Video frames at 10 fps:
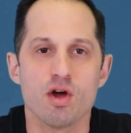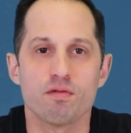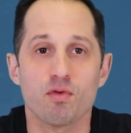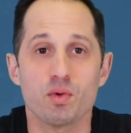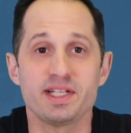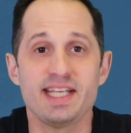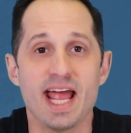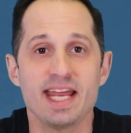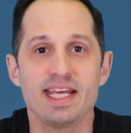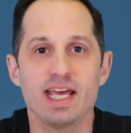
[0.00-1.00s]
for
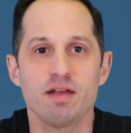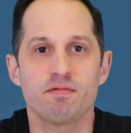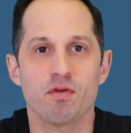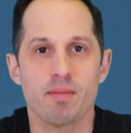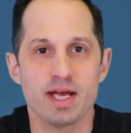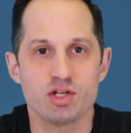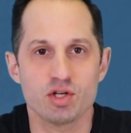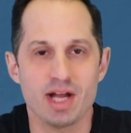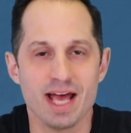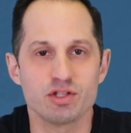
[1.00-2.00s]
retaining
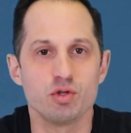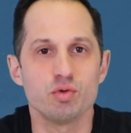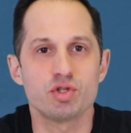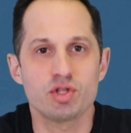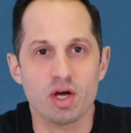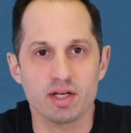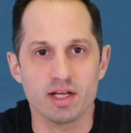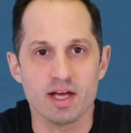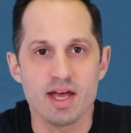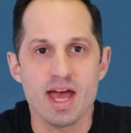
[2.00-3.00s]
information as you
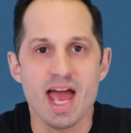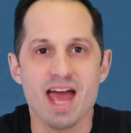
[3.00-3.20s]
study,